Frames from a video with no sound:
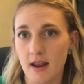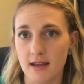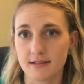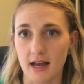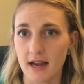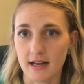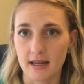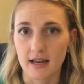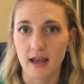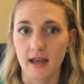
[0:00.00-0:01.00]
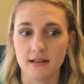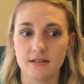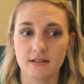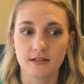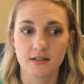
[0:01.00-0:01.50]
anxiety
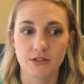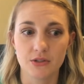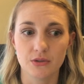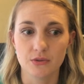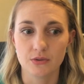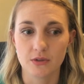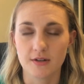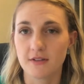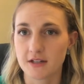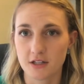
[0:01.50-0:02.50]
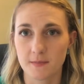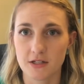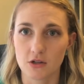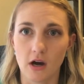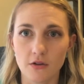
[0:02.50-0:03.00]
and to affect our
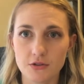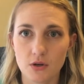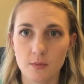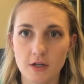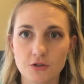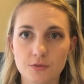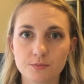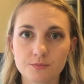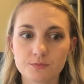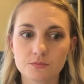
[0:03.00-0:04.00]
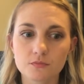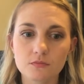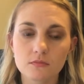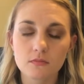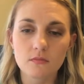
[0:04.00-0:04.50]
mental health so much.
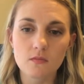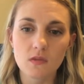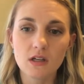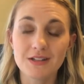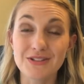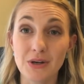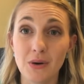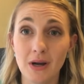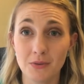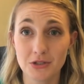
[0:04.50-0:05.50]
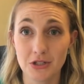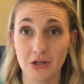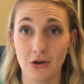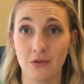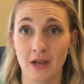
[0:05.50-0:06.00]
And so I want you
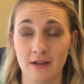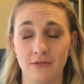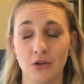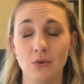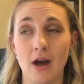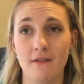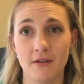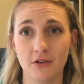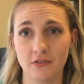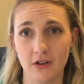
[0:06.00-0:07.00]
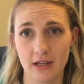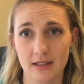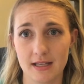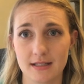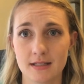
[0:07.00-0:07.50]
to know that if you have ever felt
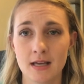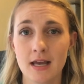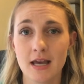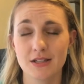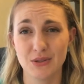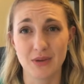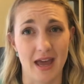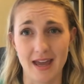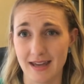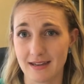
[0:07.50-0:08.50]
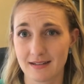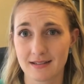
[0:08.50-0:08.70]
like this, it's okay.